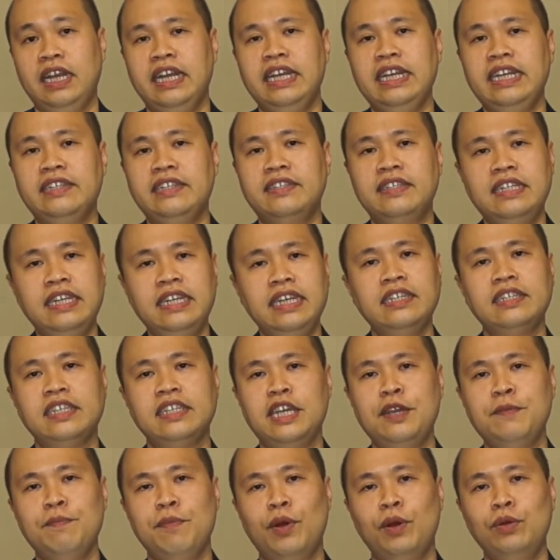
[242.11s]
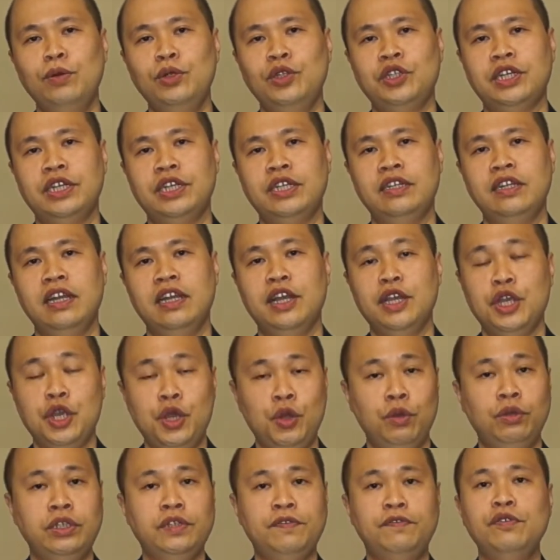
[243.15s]
is this emotion
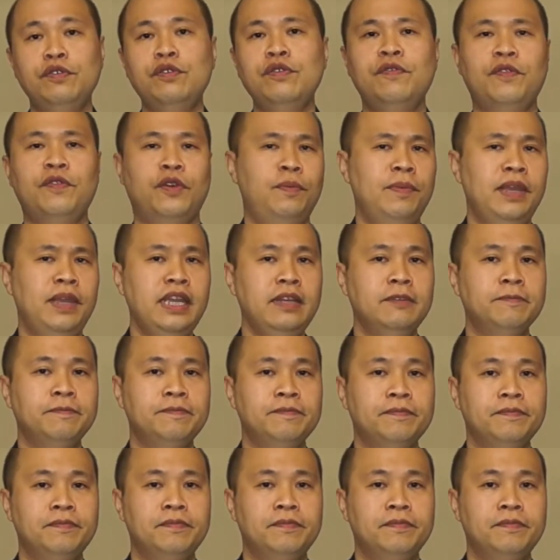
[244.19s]
useful for me?